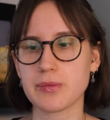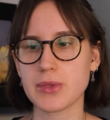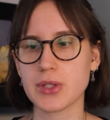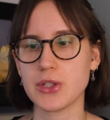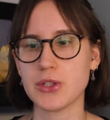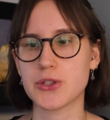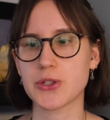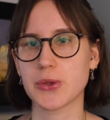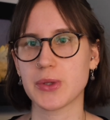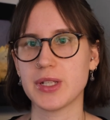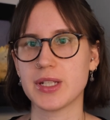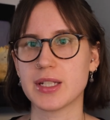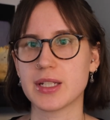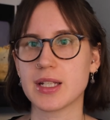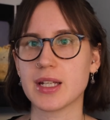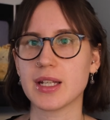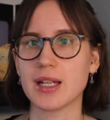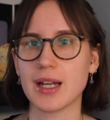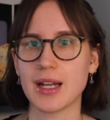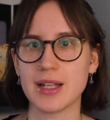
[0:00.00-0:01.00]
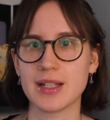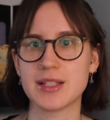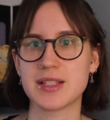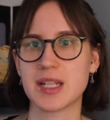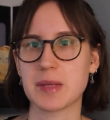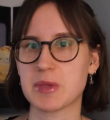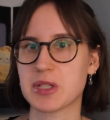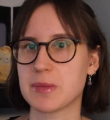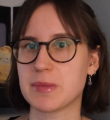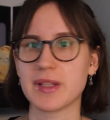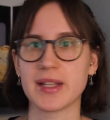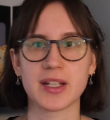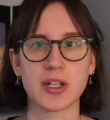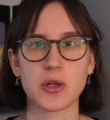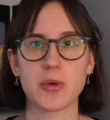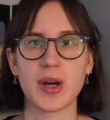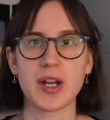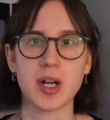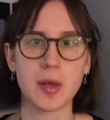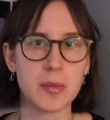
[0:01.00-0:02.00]
So he seems to be like
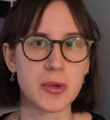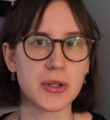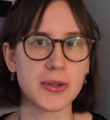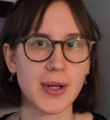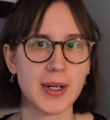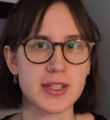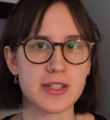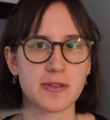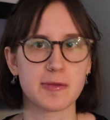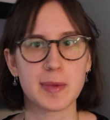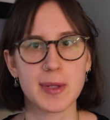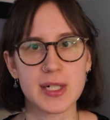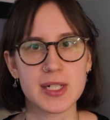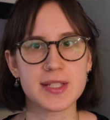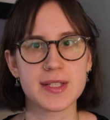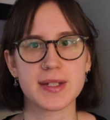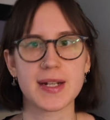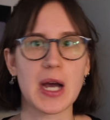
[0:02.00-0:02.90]
quite a progressive person.